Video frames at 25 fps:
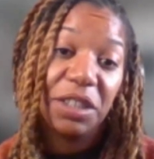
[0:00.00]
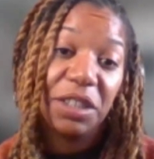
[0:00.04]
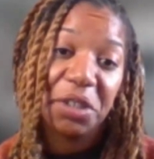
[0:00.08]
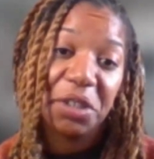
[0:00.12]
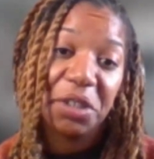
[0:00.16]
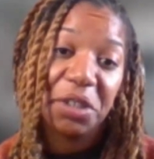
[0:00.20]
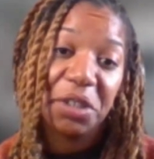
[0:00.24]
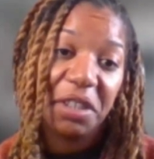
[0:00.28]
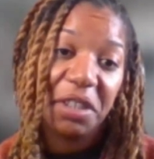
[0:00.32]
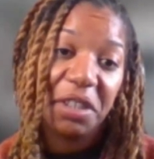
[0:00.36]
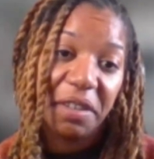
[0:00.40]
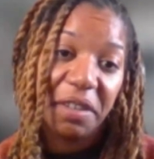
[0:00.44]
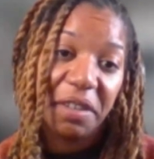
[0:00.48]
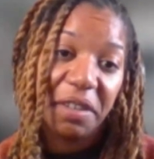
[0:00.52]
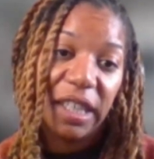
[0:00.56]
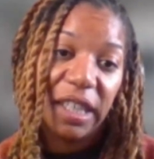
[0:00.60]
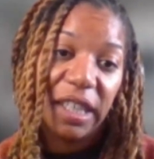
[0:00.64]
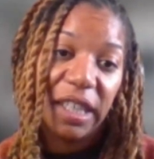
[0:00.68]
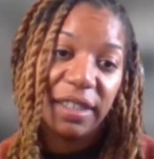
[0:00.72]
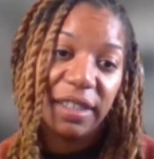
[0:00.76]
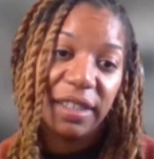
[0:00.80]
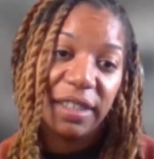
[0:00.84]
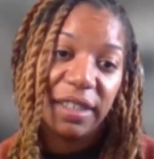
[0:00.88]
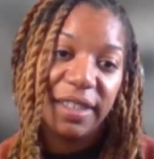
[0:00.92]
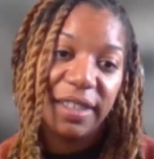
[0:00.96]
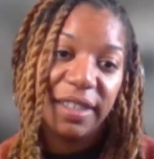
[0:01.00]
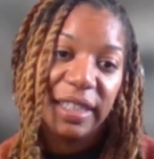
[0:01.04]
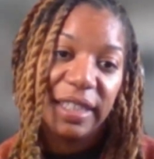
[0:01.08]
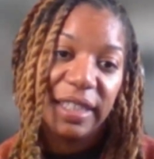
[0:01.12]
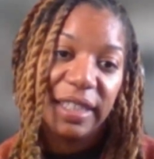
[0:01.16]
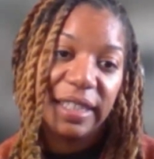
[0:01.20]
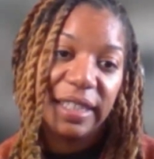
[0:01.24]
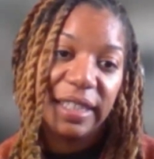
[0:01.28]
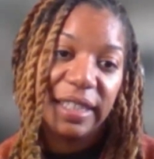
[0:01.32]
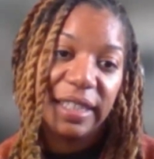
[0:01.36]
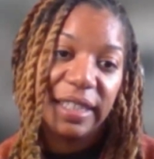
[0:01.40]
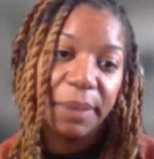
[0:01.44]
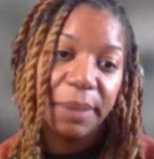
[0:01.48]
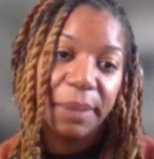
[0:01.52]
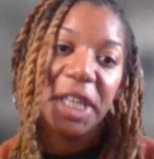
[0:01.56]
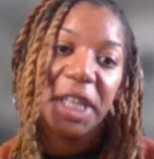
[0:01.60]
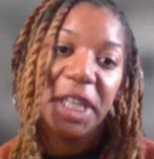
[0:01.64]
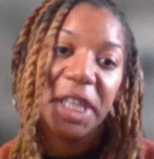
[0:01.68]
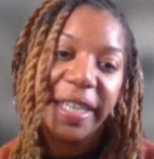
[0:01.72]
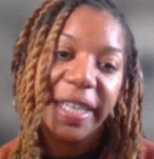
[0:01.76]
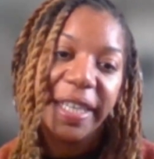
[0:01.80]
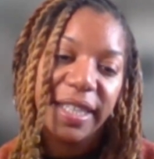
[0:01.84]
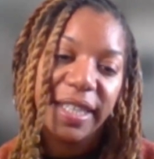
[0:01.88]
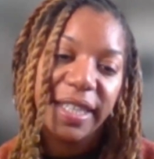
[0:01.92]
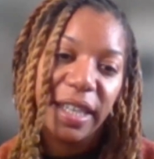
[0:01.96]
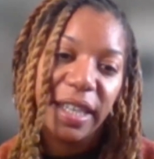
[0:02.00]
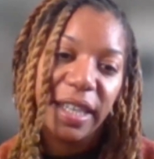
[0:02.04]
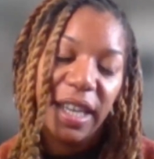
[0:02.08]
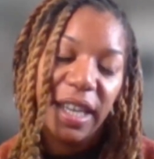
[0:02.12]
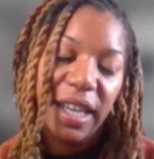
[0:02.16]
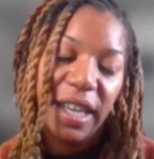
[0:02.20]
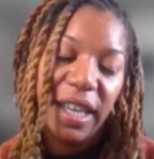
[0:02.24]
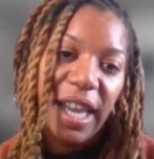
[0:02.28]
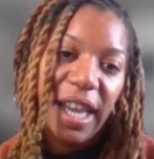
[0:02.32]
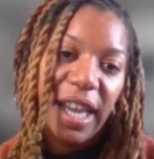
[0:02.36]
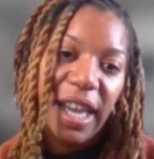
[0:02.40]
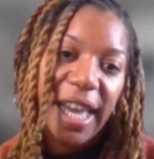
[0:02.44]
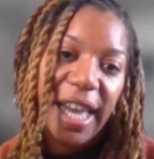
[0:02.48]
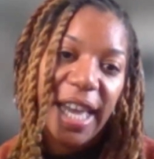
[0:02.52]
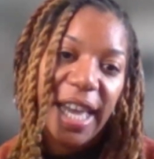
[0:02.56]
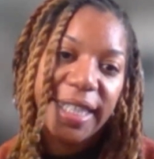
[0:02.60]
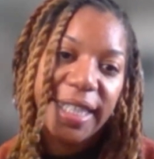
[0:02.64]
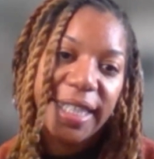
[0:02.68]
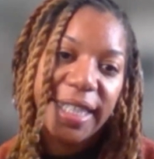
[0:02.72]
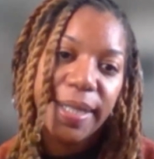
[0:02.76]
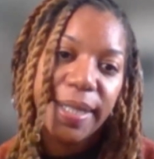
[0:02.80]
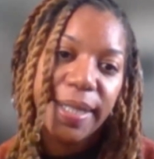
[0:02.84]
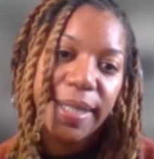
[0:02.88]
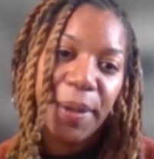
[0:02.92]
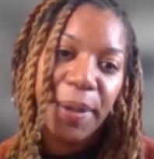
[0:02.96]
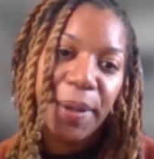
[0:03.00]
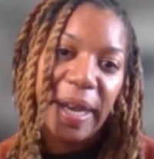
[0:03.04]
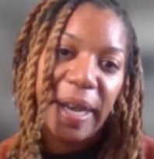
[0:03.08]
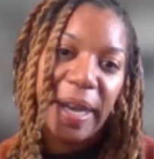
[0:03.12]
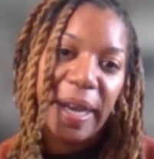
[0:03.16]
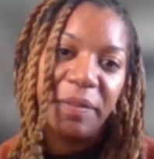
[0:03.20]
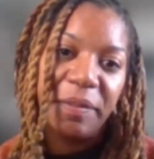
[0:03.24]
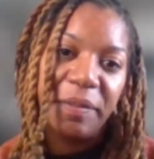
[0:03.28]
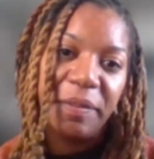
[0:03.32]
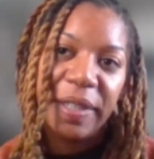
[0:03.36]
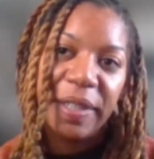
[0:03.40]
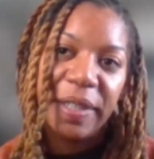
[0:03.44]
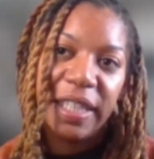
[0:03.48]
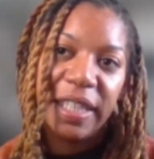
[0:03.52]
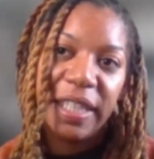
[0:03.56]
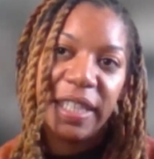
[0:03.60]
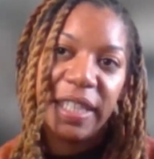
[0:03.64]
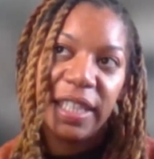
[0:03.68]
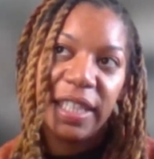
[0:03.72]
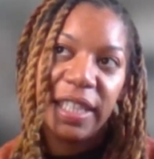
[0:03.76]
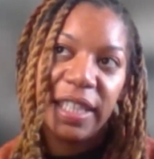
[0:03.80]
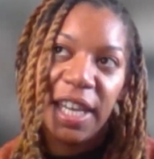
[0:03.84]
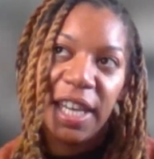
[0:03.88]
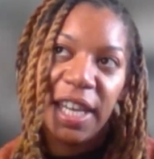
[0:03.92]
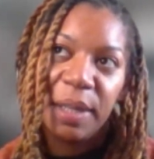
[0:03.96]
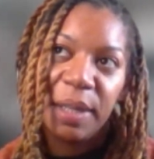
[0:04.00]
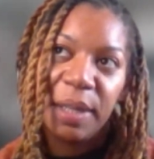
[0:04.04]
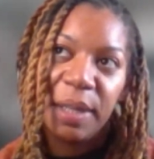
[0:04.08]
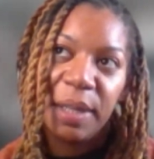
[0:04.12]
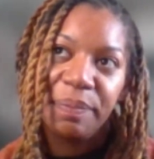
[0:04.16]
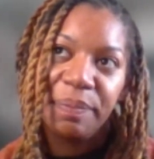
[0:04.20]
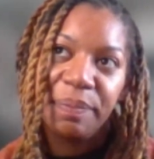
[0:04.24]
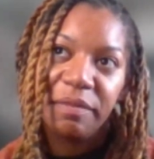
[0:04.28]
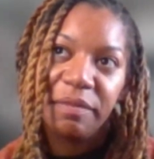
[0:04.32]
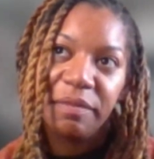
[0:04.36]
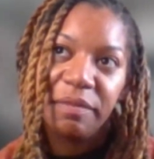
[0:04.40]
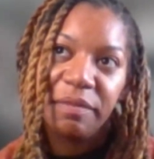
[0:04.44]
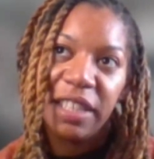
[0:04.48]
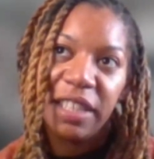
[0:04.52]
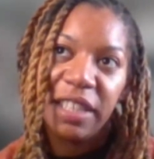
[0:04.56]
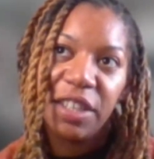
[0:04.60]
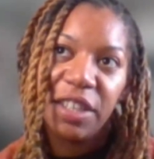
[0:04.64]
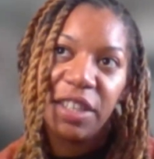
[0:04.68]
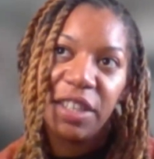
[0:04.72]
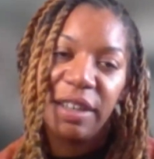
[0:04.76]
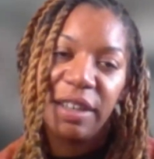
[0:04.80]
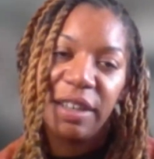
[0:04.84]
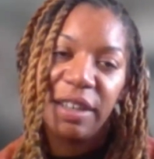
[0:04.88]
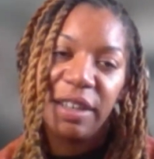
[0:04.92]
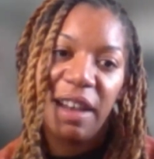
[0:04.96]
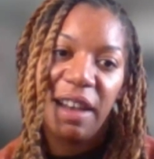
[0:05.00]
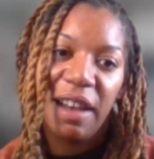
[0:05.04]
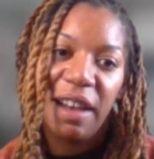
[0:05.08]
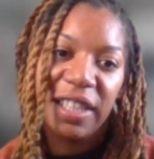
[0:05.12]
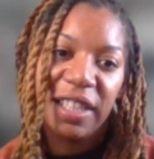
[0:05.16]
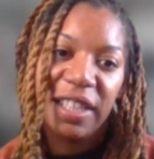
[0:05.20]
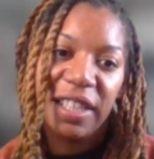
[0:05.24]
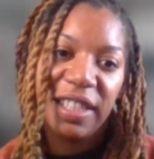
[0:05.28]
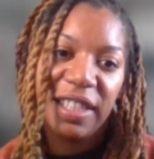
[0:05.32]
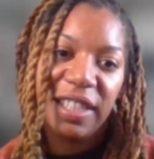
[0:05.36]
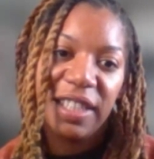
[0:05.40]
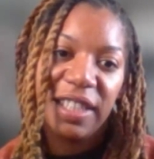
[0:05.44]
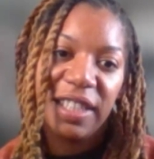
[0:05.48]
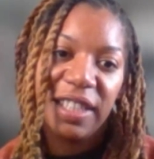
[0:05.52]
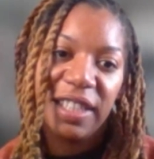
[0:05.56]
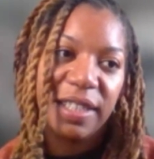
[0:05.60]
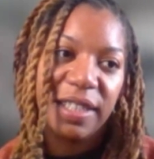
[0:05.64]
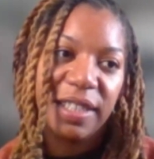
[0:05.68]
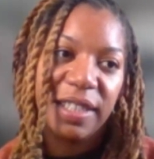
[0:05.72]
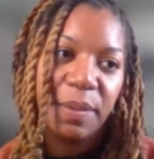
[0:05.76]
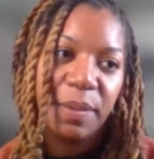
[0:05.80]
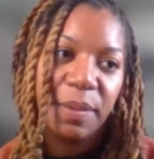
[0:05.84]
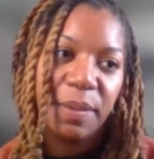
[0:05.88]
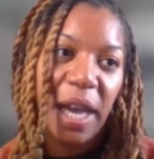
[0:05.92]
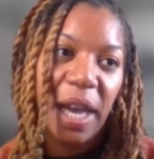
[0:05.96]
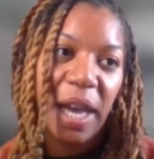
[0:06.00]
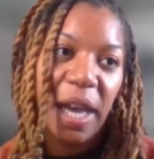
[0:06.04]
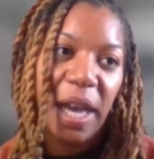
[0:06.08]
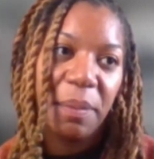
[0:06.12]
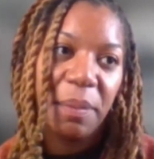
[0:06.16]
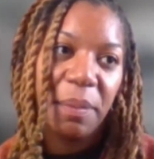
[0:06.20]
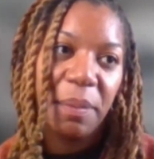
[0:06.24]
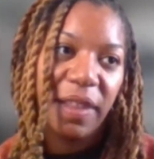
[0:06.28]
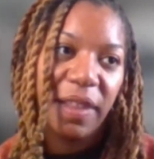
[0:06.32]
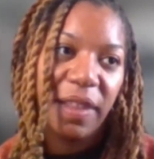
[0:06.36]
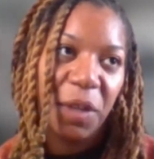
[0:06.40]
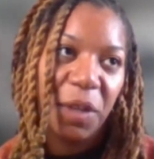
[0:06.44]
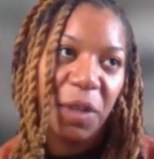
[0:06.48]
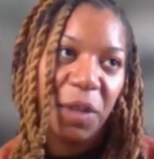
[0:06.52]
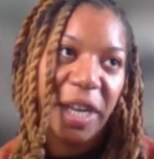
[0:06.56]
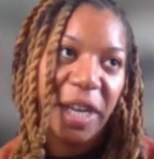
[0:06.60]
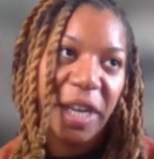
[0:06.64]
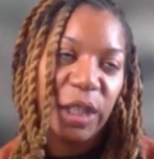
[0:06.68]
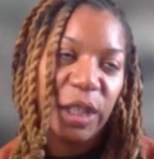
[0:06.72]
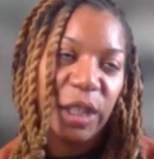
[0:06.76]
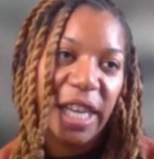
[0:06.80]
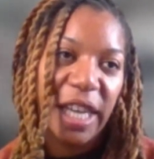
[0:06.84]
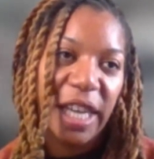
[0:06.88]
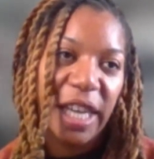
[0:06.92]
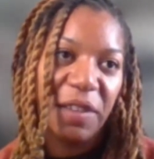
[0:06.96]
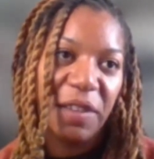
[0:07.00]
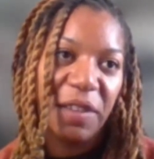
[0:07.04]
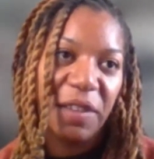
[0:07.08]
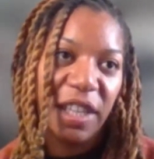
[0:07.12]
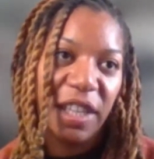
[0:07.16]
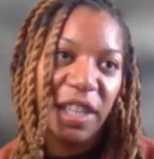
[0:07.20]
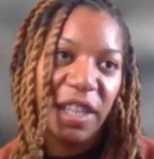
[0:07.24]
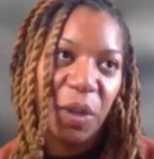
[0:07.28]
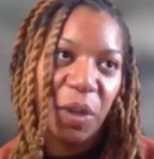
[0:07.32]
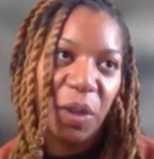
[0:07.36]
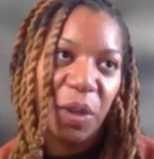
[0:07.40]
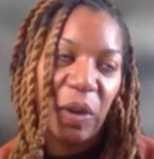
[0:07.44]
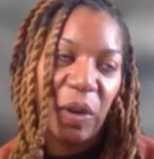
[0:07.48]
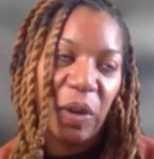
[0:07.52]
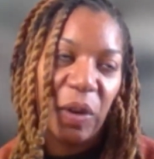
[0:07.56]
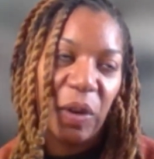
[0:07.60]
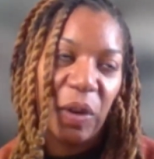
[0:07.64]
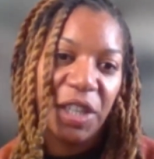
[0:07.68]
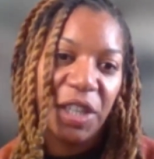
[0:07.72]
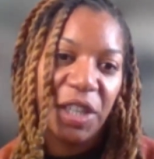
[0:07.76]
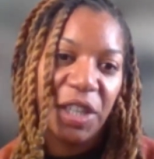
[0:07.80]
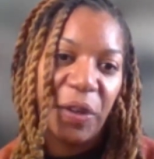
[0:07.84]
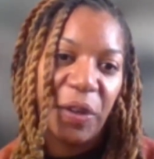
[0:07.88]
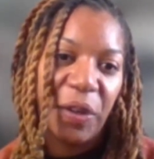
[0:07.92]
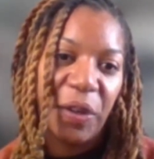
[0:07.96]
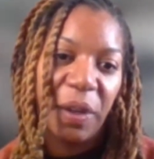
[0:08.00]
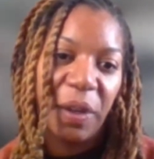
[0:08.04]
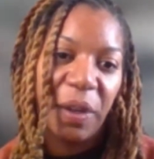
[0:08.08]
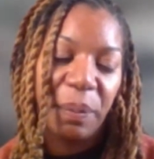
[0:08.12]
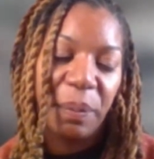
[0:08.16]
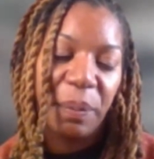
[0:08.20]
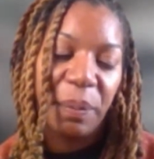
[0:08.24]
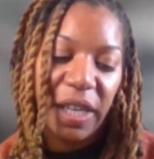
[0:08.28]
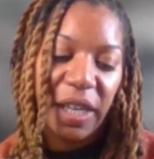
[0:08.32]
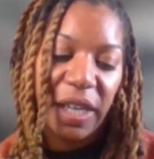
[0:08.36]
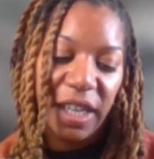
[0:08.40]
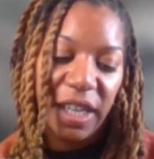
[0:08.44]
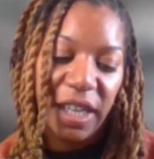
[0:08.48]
around these subjects. And so I've been, I started having these bi-monthly. We're actually having another one in November.